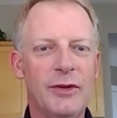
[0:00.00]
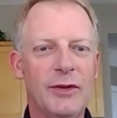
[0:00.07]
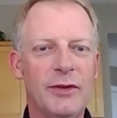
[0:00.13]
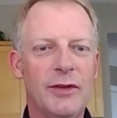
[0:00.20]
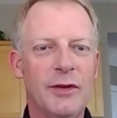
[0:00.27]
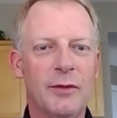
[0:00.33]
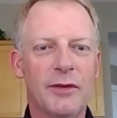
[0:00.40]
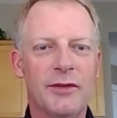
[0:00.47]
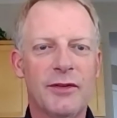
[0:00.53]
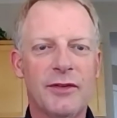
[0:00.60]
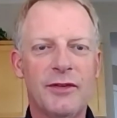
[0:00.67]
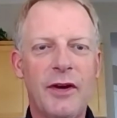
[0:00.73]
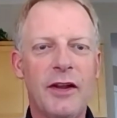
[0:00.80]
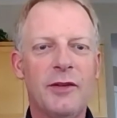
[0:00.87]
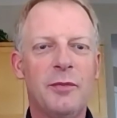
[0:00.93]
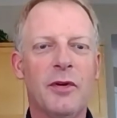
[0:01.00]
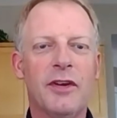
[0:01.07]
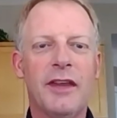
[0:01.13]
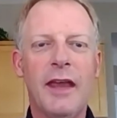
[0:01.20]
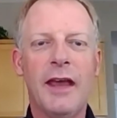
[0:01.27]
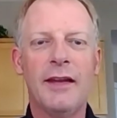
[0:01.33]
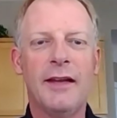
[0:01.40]
there was Transport
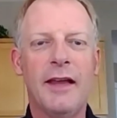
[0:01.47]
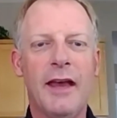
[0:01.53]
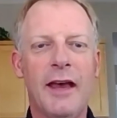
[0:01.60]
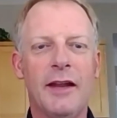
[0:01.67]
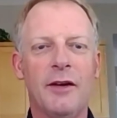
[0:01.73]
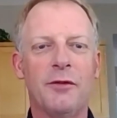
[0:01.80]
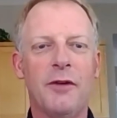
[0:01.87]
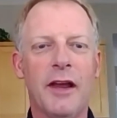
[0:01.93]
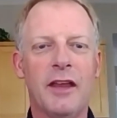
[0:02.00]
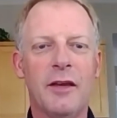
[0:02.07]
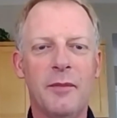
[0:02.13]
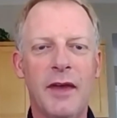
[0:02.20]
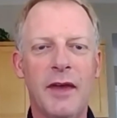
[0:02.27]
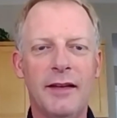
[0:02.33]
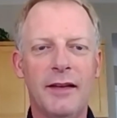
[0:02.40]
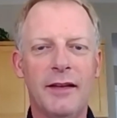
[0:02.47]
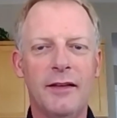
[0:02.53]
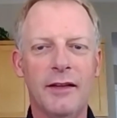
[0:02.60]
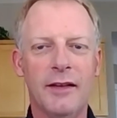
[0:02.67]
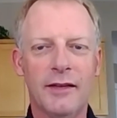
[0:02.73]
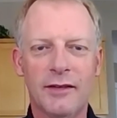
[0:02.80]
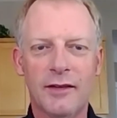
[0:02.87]
Canada had a recommended
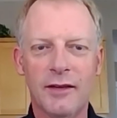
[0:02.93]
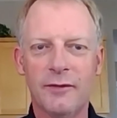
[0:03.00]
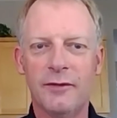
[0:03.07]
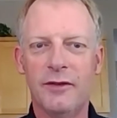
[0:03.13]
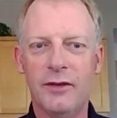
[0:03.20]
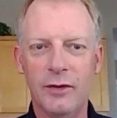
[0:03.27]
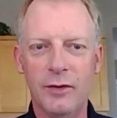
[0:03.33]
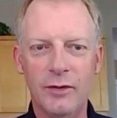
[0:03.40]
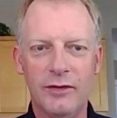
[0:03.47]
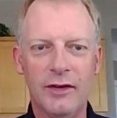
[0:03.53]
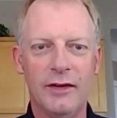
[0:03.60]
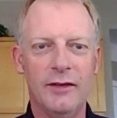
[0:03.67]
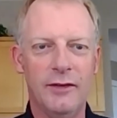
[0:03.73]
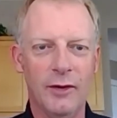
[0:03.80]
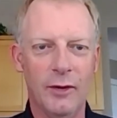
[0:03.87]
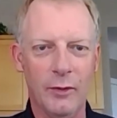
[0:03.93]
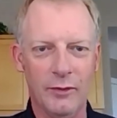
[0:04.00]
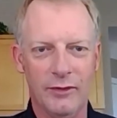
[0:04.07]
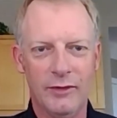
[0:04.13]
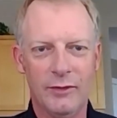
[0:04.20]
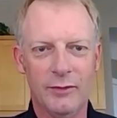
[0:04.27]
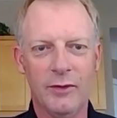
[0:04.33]
list of do's and
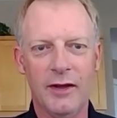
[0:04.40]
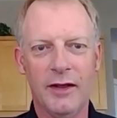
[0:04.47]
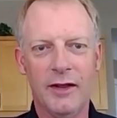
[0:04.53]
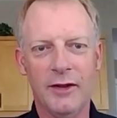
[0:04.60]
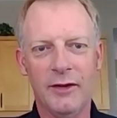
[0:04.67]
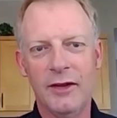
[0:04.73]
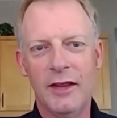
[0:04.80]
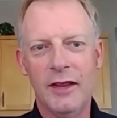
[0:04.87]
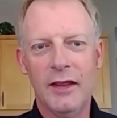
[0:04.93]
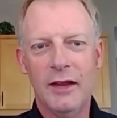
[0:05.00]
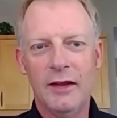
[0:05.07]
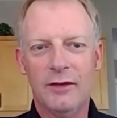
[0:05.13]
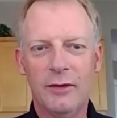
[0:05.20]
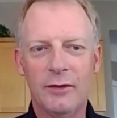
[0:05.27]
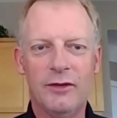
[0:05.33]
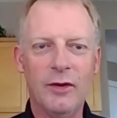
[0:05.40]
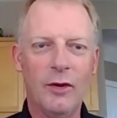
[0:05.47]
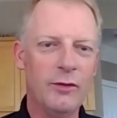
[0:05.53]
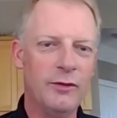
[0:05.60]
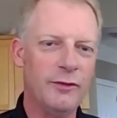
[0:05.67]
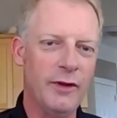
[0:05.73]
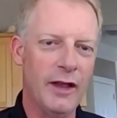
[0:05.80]
don'ts. Well, so
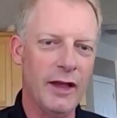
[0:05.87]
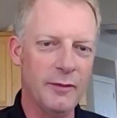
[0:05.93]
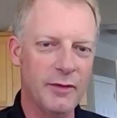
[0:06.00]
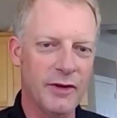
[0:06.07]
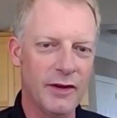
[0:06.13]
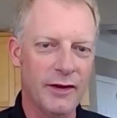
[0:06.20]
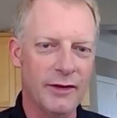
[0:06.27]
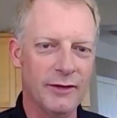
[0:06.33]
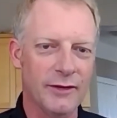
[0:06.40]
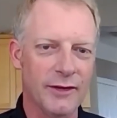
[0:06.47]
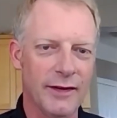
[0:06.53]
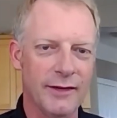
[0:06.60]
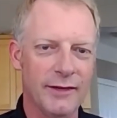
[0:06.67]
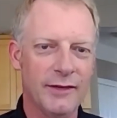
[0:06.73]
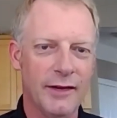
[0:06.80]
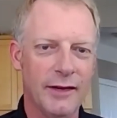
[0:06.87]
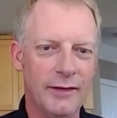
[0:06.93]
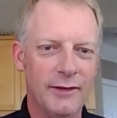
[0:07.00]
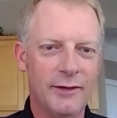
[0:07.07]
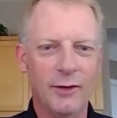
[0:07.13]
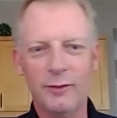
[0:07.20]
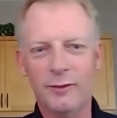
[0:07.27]
don't fly it beyond your line of sight.
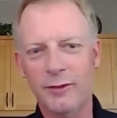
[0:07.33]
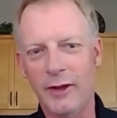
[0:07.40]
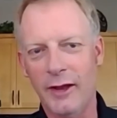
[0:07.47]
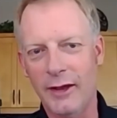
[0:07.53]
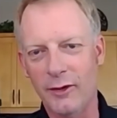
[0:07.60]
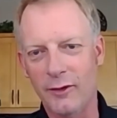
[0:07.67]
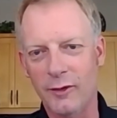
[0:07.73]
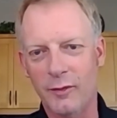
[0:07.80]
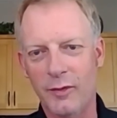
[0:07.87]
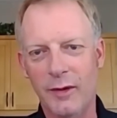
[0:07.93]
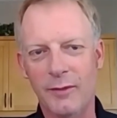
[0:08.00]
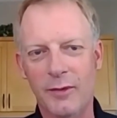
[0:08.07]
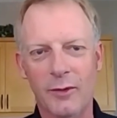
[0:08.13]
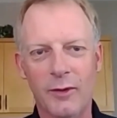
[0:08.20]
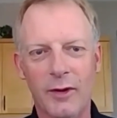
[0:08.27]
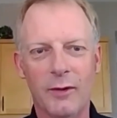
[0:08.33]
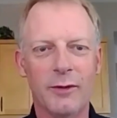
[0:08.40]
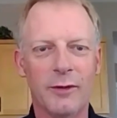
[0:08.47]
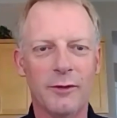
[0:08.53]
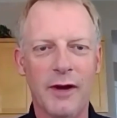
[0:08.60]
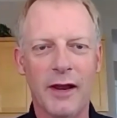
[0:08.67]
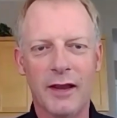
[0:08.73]
Don't fly it over people. Well,
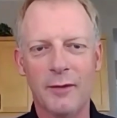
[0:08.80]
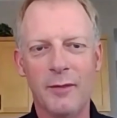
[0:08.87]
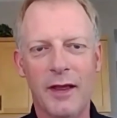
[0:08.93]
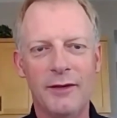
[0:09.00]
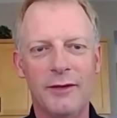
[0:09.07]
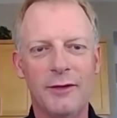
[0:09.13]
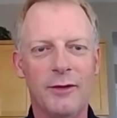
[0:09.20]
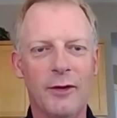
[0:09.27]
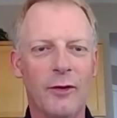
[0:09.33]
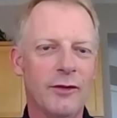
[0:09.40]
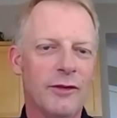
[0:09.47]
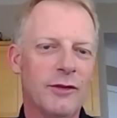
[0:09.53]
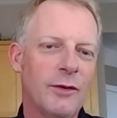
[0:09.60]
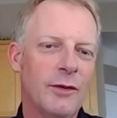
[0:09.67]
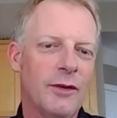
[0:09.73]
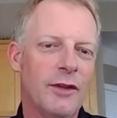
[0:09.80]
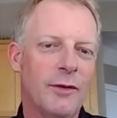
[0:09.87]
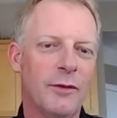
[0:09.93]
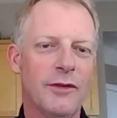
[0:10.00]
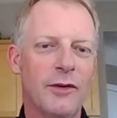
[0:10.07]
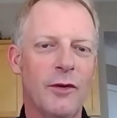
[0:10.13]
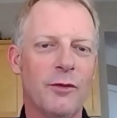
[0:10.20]
we recommend you don't. So there
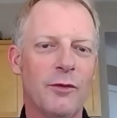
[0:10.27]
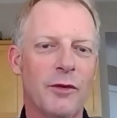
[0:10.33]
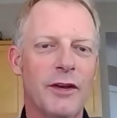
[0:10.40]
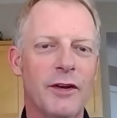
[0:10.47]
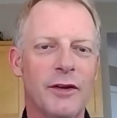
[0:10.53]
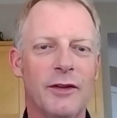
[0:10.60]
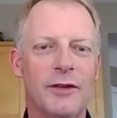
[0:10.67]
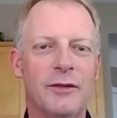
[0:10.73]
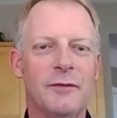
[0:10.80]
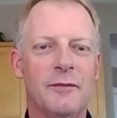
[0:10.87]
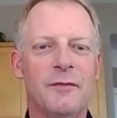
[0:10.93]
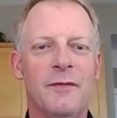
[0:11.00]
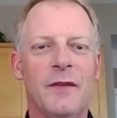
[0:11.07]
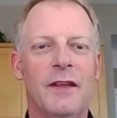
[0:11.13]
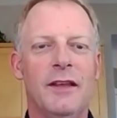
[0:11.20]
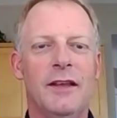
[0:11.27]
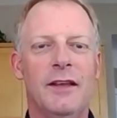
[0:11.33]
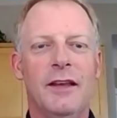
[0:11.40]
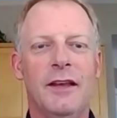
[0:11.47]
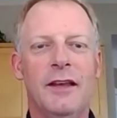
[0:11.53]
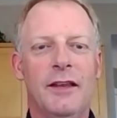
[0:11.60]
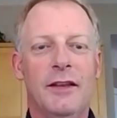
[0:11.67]
was no real,
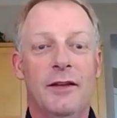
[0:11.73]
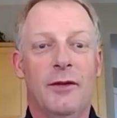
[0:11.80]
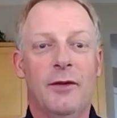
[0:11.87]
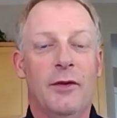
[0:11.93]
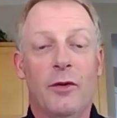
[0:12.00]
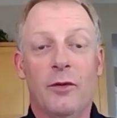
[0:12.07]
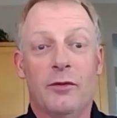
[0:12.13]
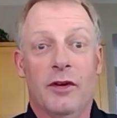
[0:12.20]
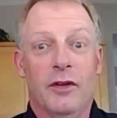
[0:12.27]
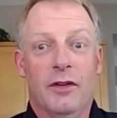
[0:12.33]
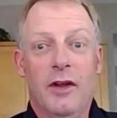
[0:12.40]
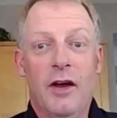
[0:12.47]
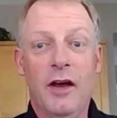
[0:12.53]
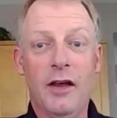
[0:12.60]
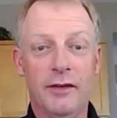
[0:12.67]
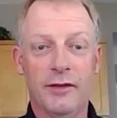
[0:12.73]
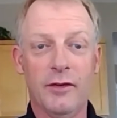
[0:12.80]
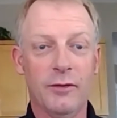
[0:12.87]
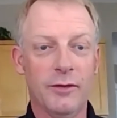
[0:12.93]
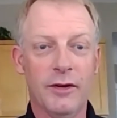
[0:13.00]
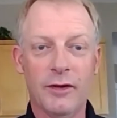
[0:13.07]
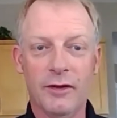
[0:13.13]
no real laws,
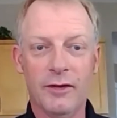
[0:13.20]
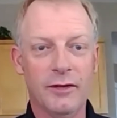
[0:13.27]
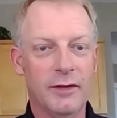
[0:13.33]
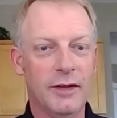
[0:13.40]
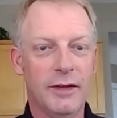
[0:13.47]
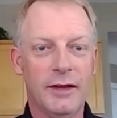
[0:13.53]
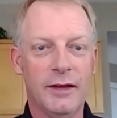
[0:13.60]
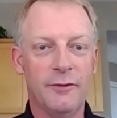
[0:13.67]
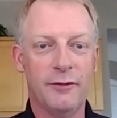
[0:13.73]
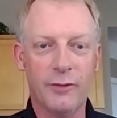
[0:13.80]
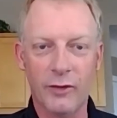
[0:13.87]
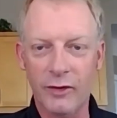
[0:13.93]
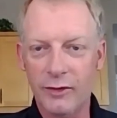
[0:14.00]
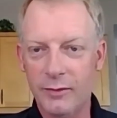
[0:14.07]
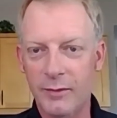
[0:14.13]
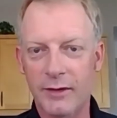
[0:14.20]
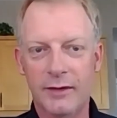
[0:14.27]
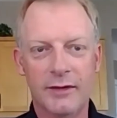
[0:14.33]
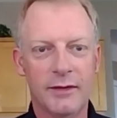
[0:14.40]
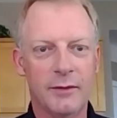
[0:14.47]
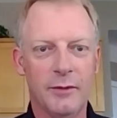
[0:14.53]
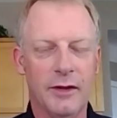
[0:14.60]
no real enforcement.
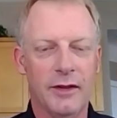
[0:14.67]
Well, they